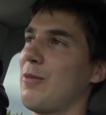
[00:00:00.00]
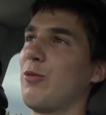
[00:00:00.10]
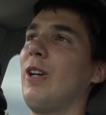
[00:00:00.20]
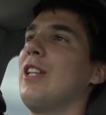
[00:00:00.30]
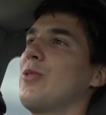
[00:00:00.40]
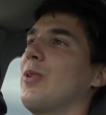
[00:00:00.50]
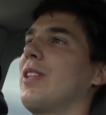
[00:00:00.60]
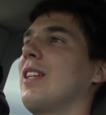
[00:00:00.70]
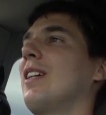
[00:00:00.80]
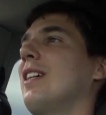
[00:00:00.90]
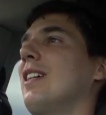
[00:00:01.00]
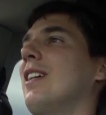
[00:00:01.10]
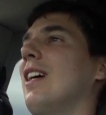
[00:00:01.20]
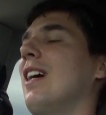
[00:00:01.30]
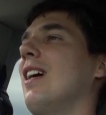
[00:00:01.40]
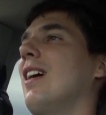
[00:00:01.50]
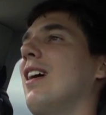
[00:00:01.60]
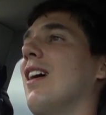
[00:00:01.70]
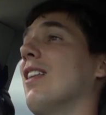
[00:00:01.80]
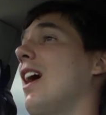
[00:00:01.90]
I'm friends with a
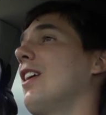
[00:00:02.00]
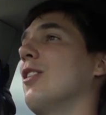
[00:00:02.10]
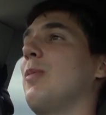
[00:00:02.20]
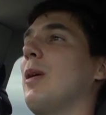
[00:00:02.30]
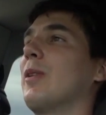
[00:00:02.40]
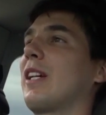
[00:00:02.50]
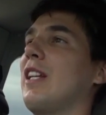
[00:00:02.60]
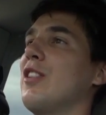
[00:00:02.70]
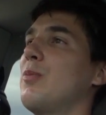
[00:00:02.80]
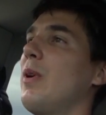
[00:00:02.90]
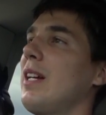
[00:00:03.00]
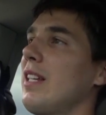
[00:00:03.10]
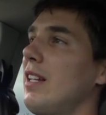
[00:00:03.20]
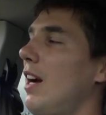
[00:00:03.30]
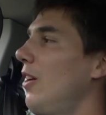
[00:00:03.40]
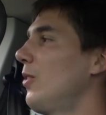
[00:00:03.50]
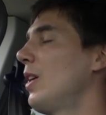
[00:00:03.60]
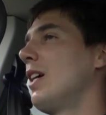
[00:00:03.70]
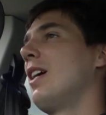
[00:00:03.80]
lot of Republicans, but you know,